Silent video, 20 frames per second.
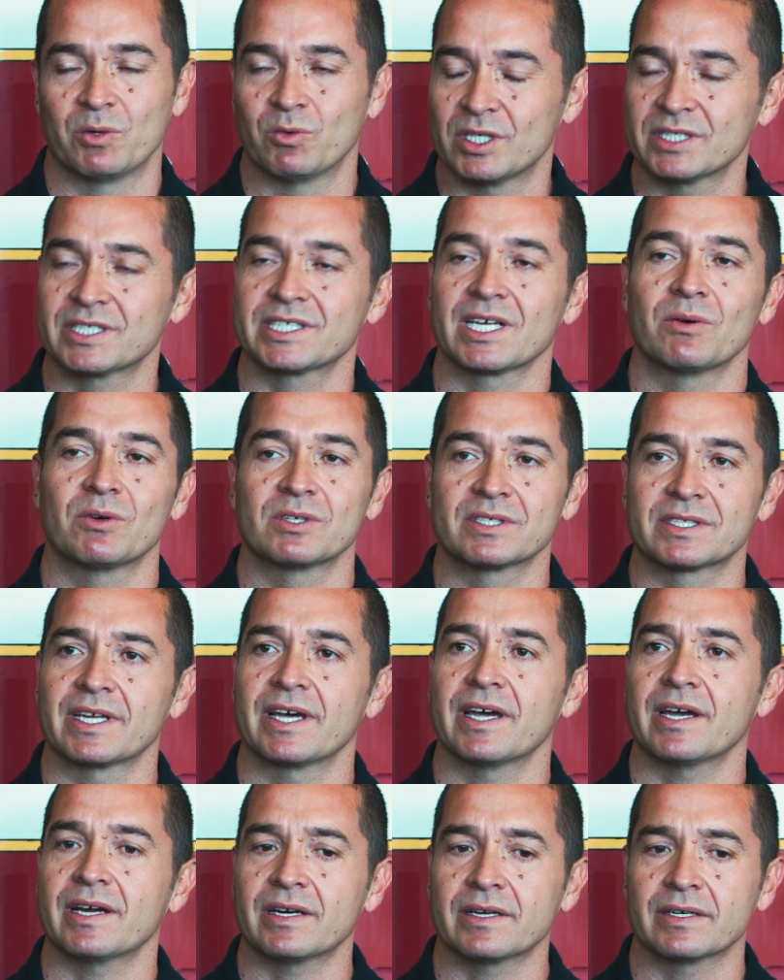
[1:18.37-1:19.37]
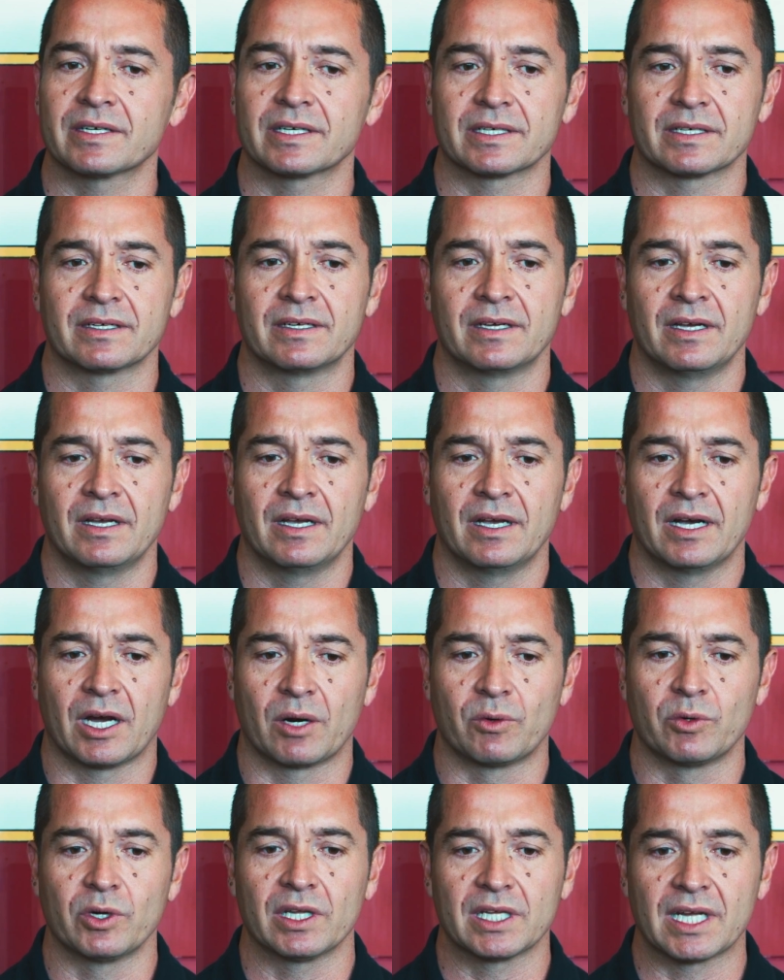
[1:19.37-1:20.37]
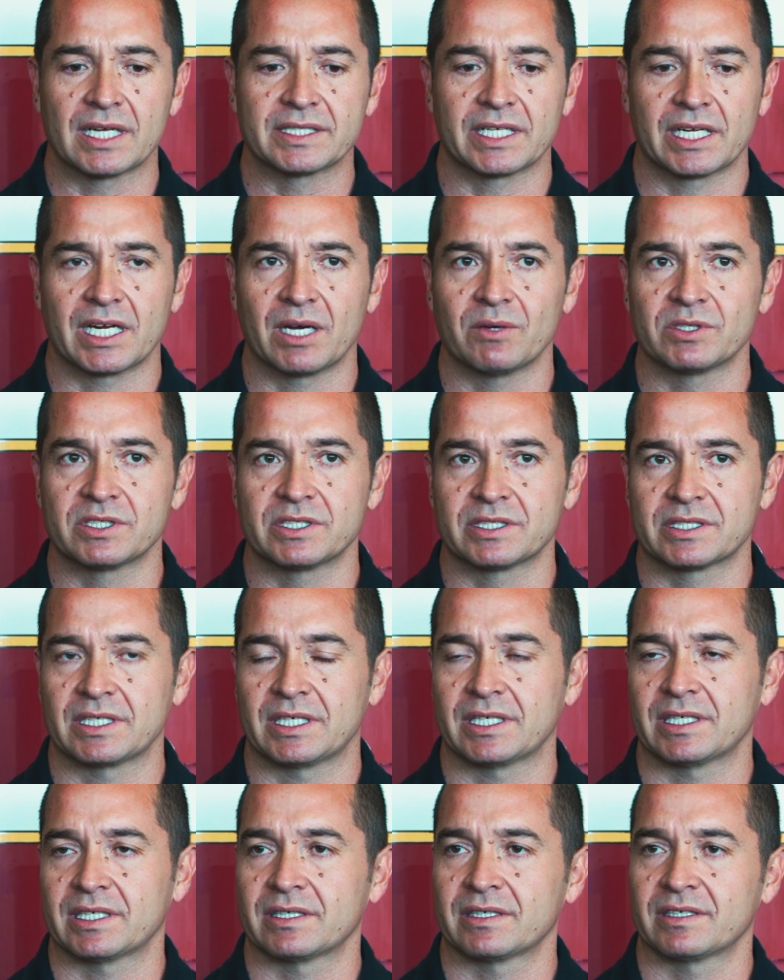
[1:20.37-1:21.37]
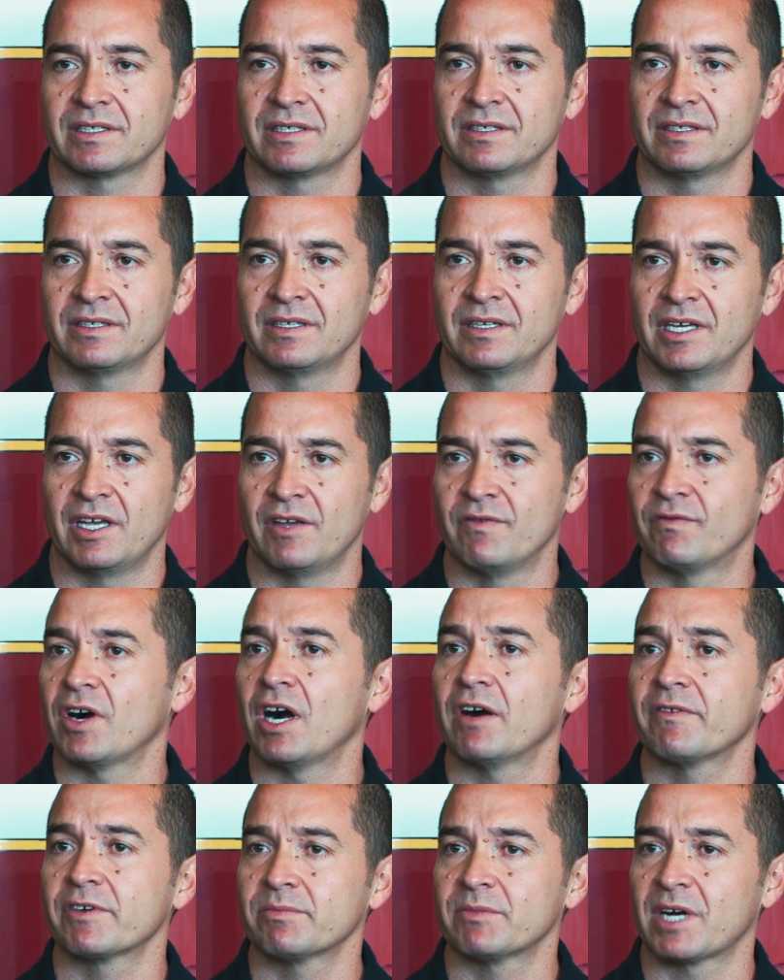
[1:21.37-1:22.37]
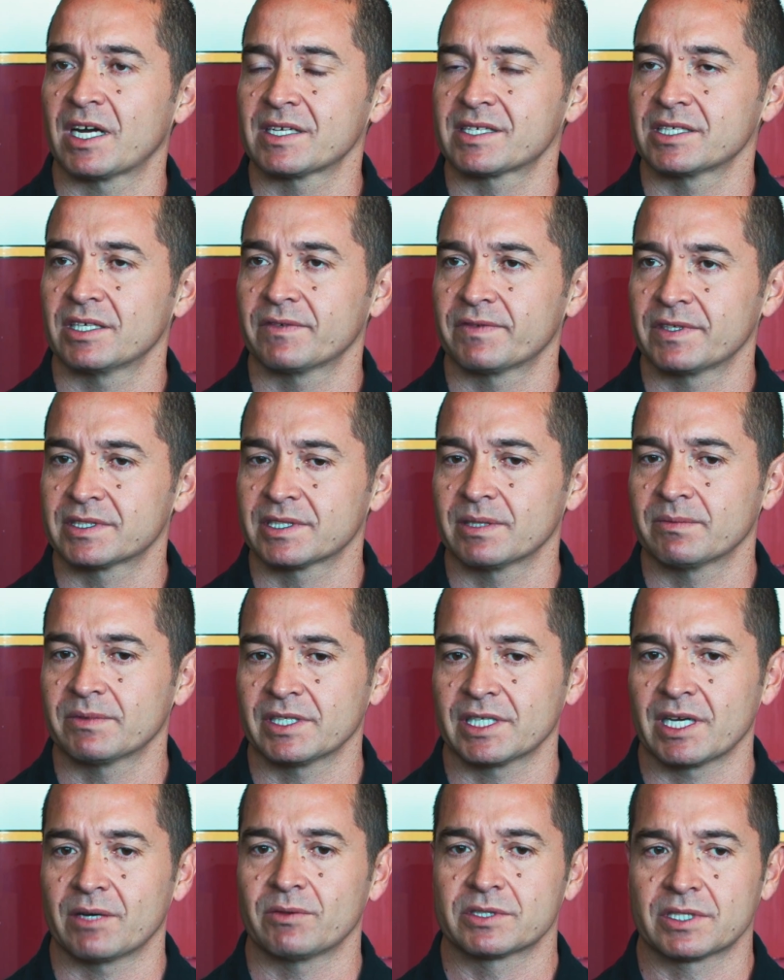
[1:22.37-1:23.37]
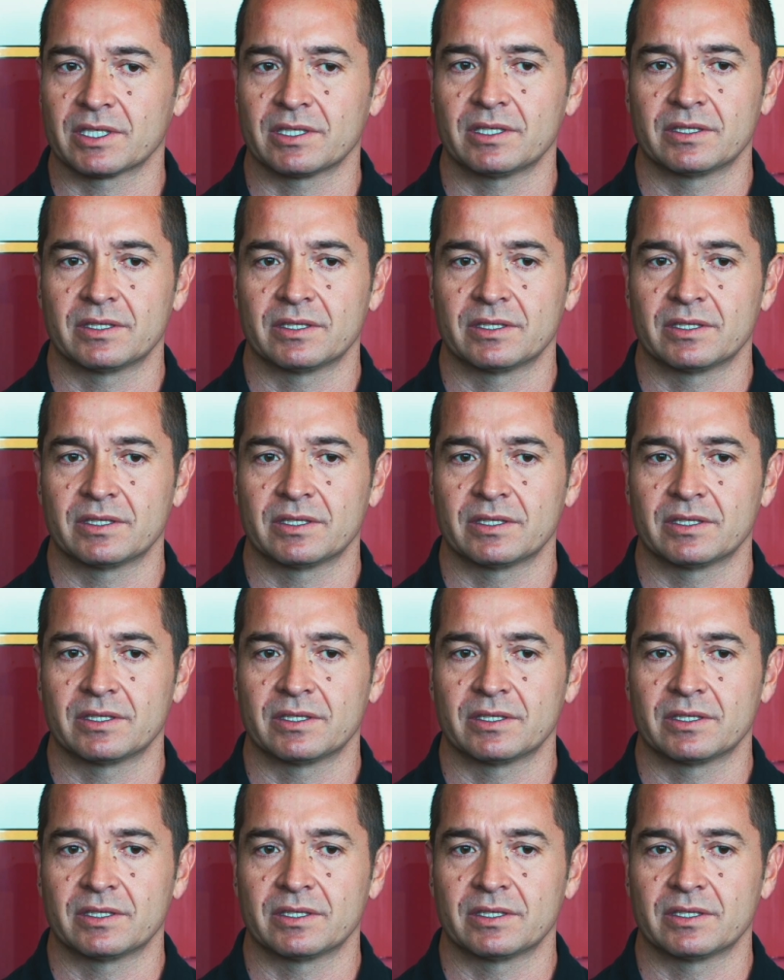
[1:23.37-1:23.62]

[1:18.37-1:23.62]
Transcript: once I was there, I realized that I was involving myself in something that was